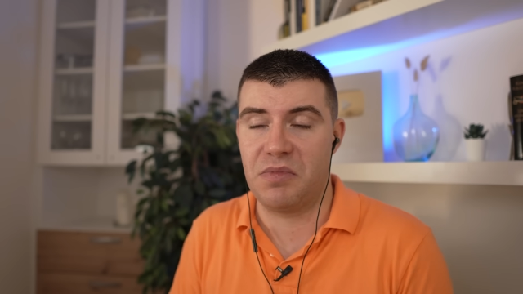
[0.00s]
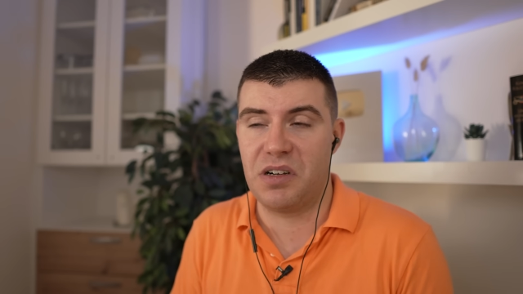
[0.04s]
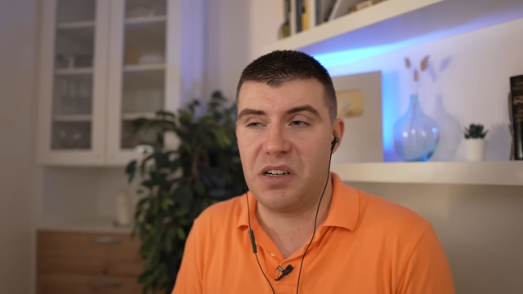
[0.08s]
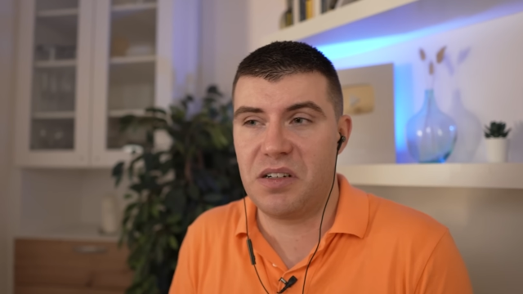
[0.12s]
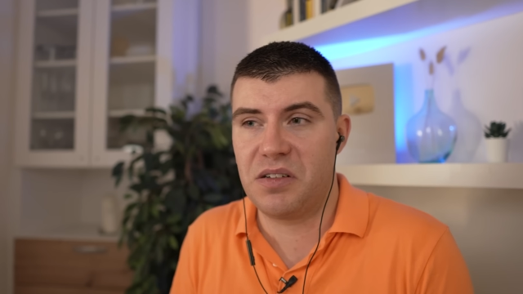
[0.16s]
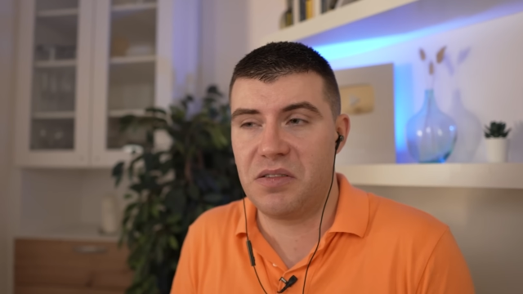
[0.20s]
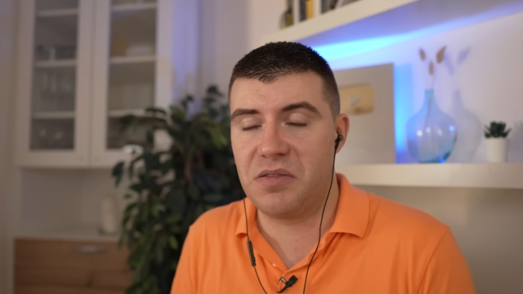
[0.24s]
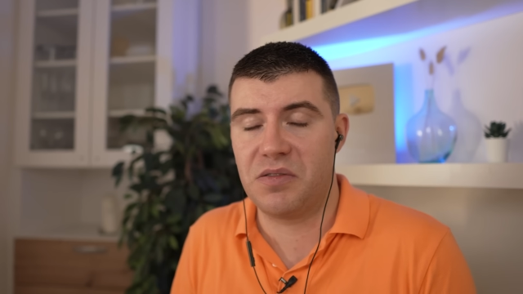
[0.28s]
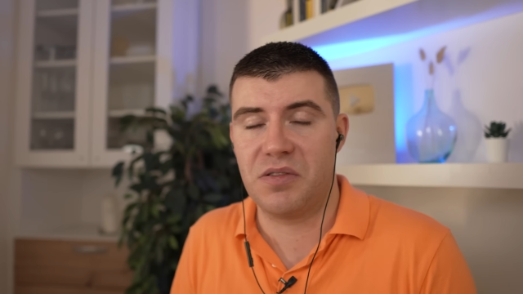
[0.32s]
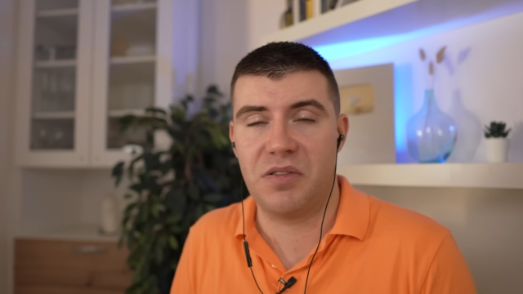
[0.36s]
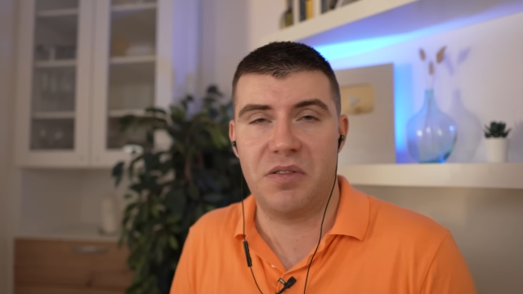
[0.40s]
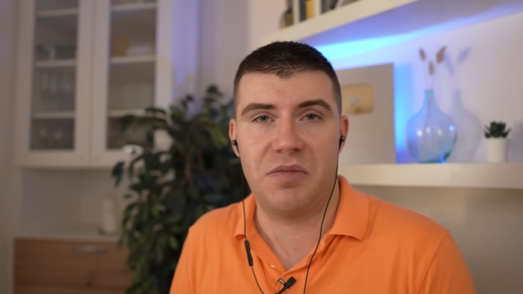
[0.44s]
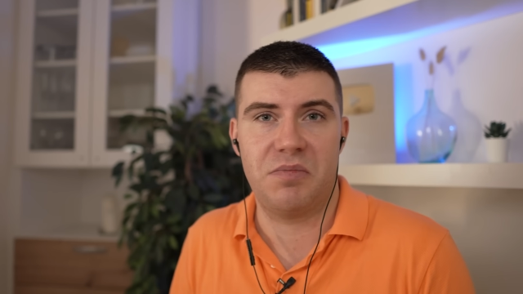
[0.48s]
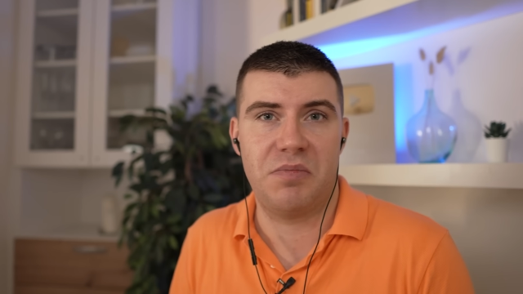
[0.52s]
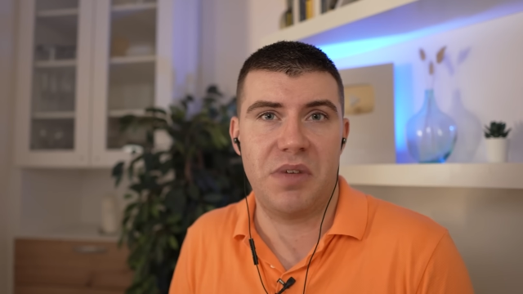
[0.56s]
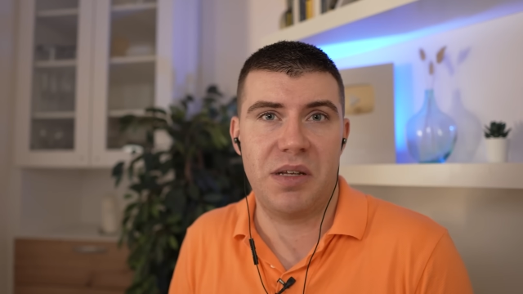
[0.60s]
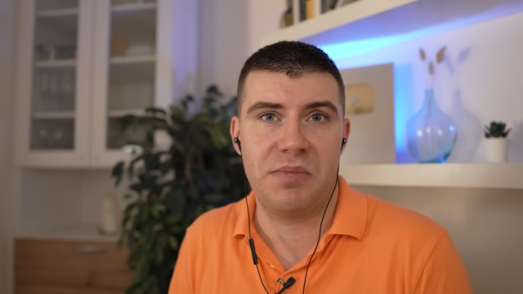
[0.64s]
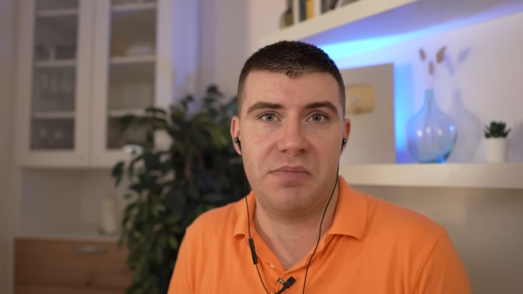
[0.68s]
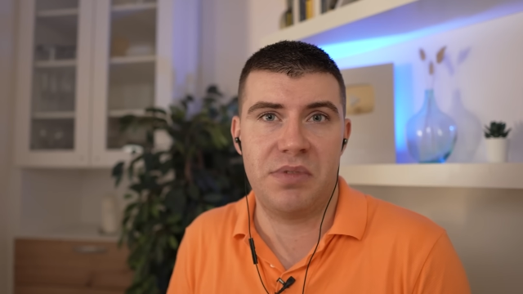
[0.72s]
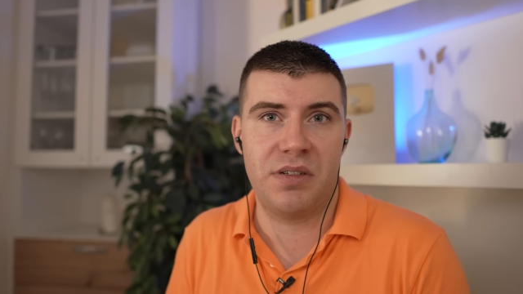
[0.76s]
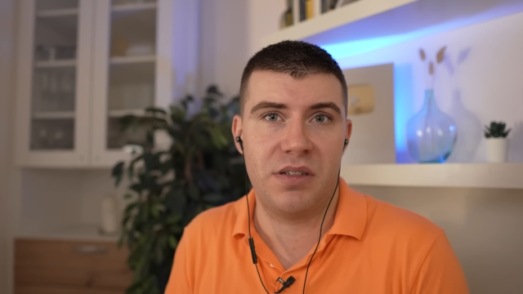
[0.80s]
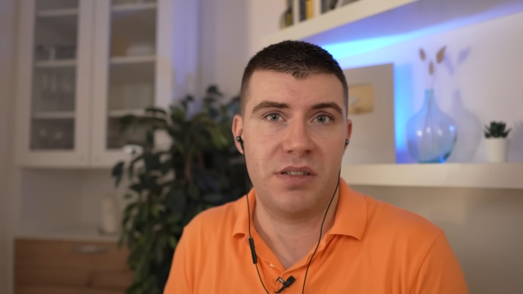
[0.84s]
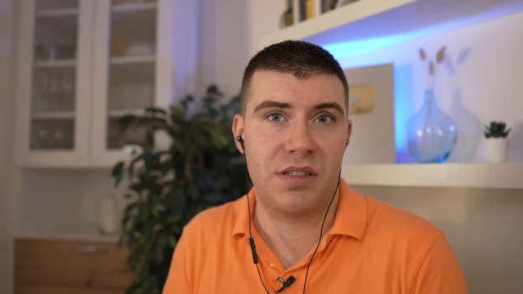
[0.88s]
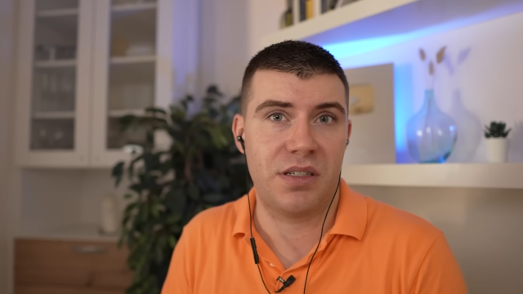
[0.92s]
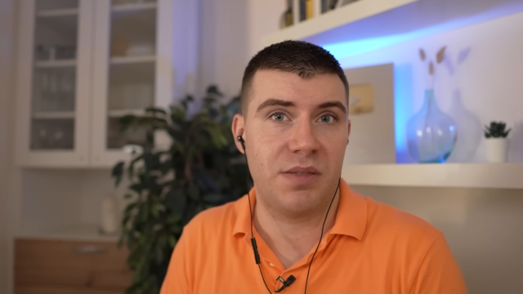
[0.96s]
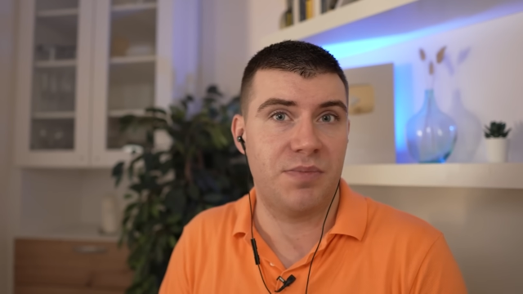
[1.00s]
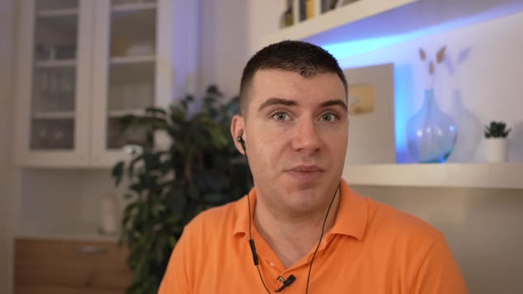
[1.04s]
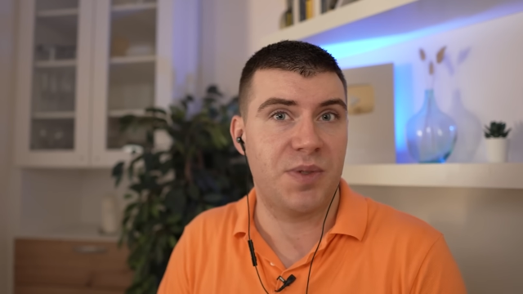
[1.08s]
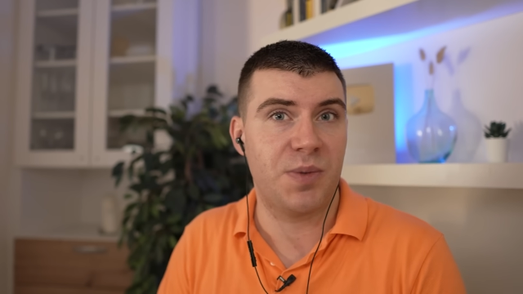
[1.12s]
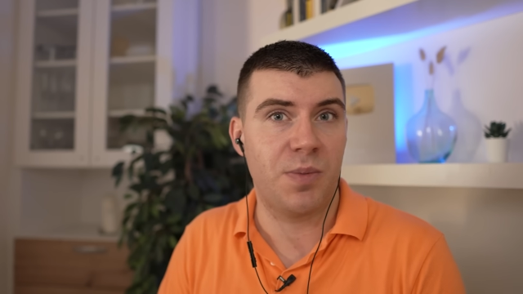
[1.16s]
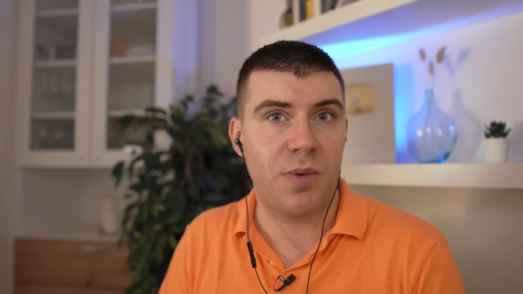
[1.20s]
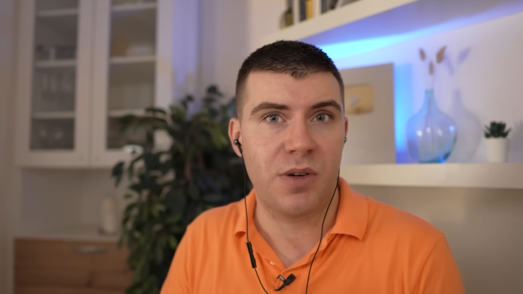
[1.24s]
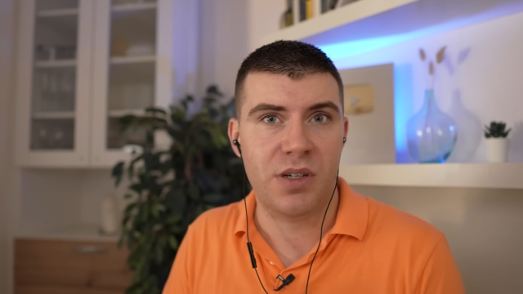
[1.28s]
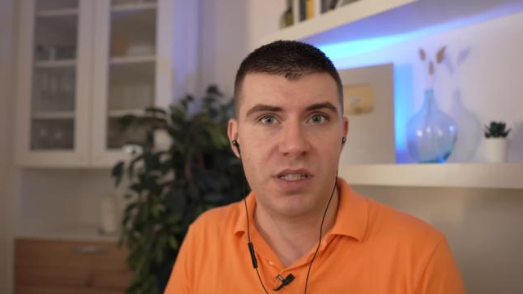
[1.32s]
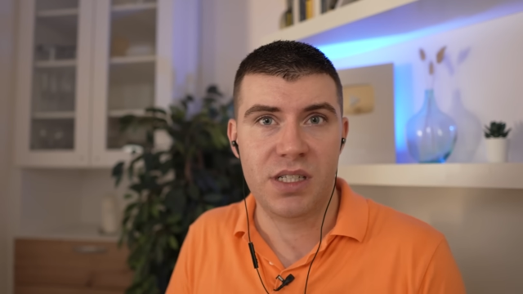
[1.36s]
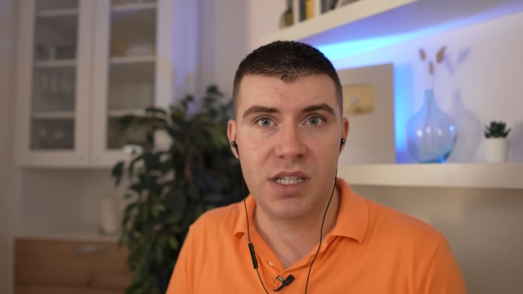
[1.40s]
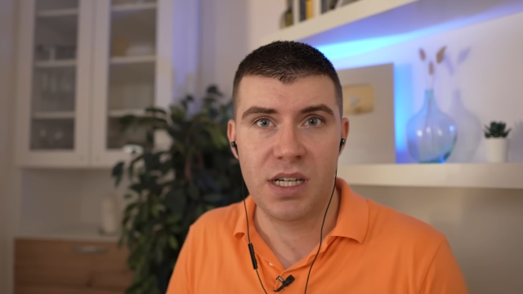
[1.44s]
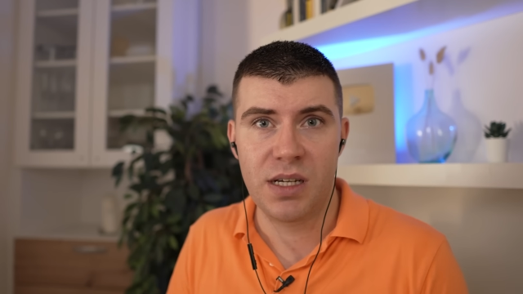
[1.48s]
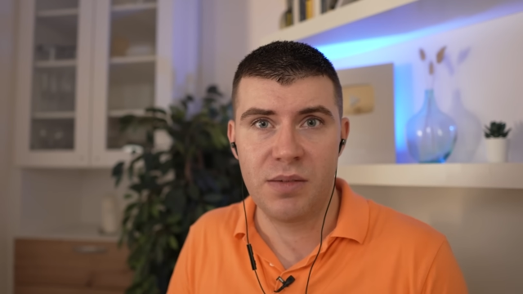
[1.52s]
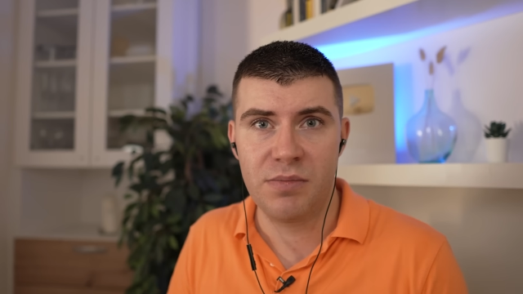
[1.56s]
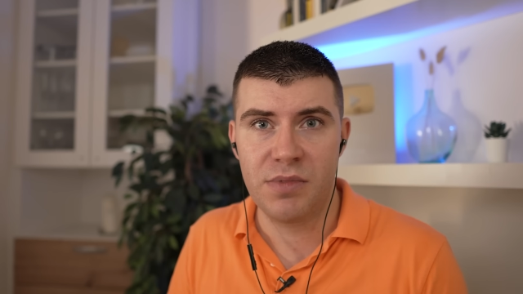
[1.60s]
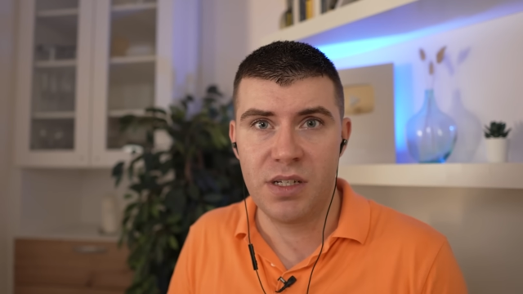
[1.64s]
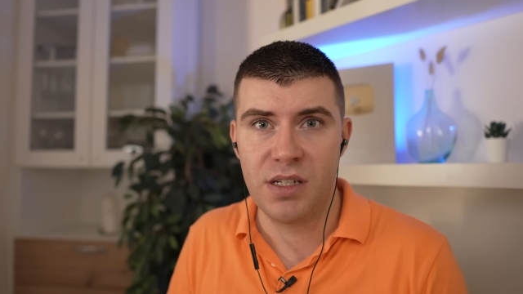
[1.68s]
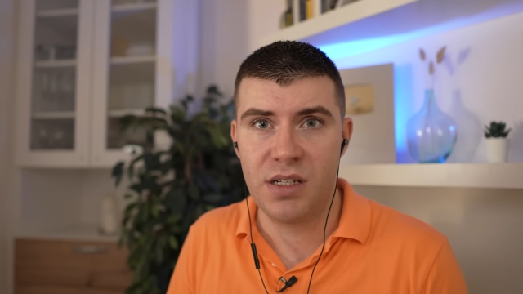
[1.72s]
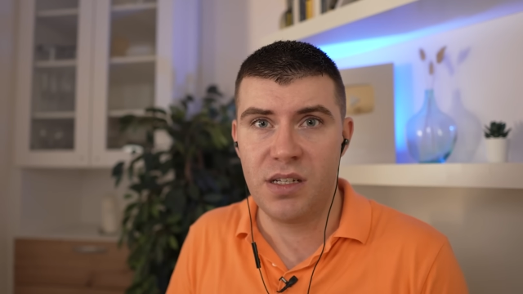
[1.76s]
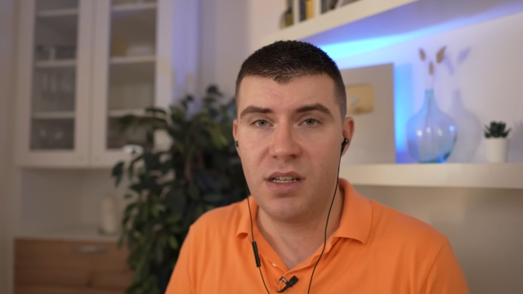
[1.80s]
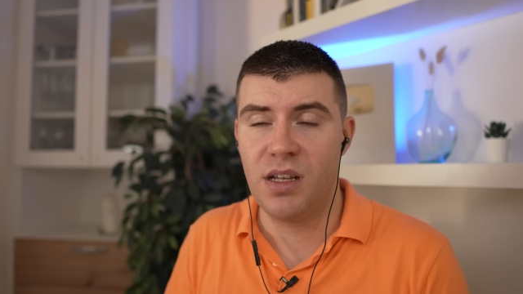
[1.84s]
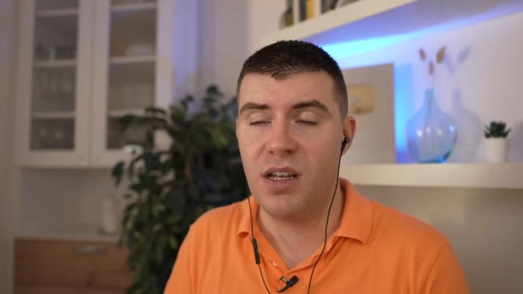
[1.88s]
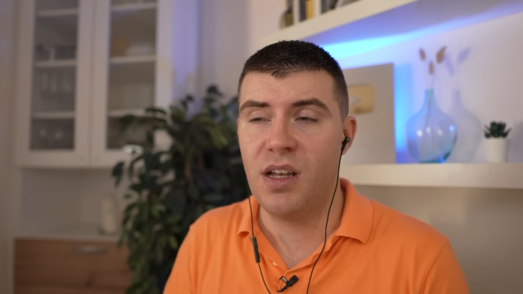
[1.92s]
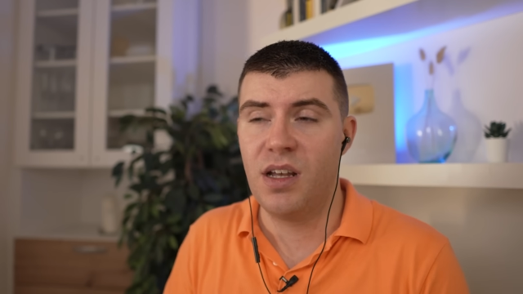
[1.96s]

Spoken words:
I don't know, maybe some smoked salmon.